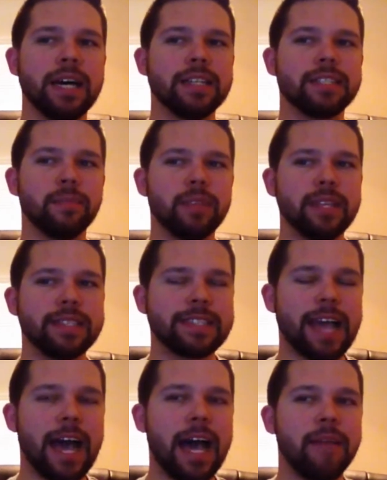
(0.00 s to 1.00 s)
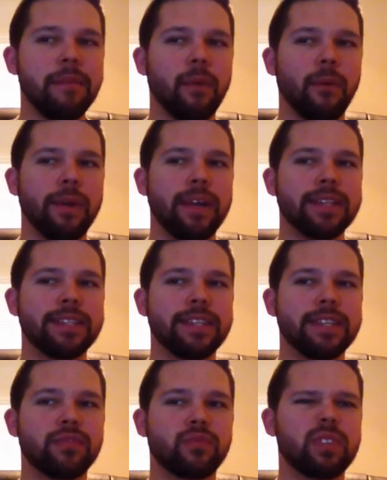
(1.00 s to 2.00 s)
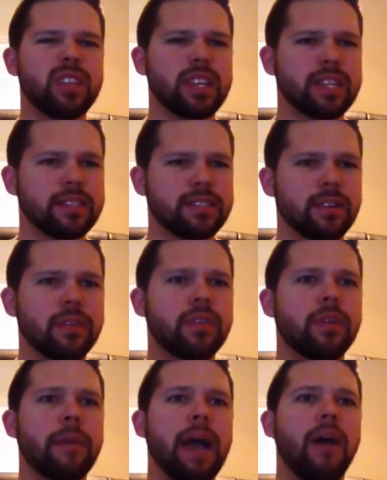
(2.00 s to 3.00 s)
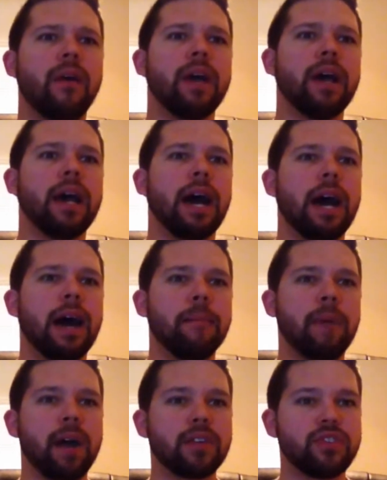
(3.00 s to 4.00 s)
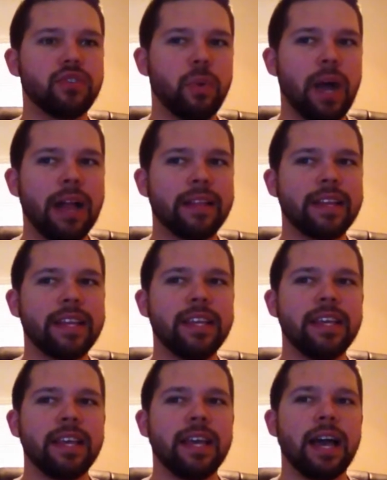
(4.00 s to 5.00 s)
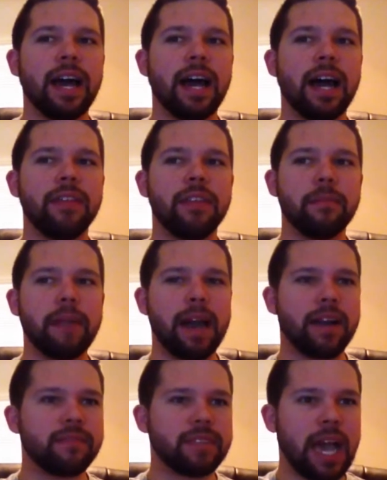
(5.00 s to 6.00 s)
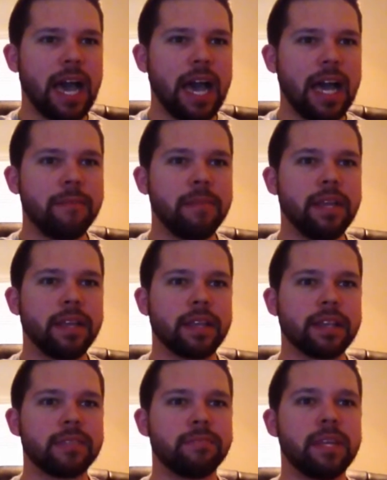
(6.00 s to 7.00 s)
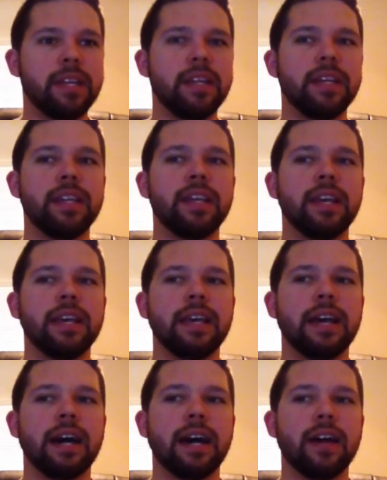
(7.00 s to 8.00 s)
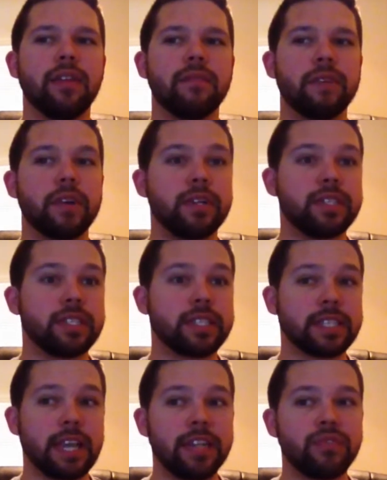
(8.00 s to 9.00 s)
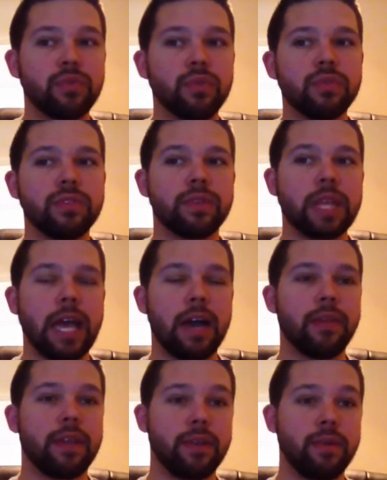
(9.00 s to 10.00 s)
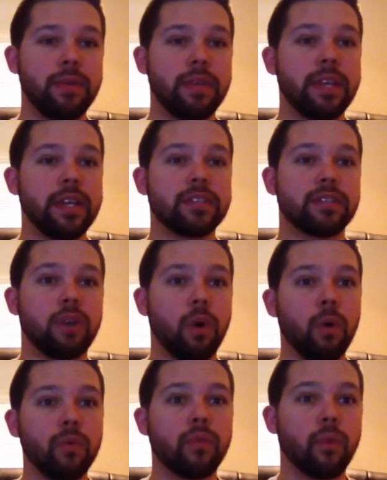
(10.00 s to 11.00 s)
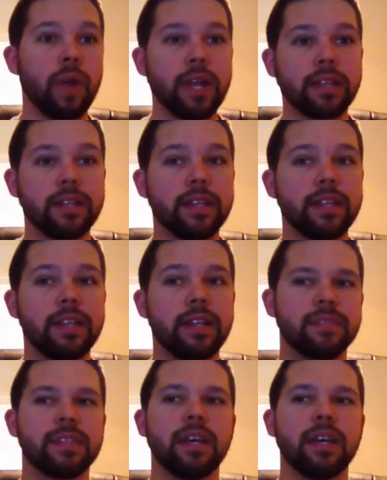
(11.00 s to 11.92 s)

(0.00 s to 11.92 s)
Someone that's time-oriented is really concerned about punctuality, the amount of time being expended. They're very scheduled with how they do things, goal-directed.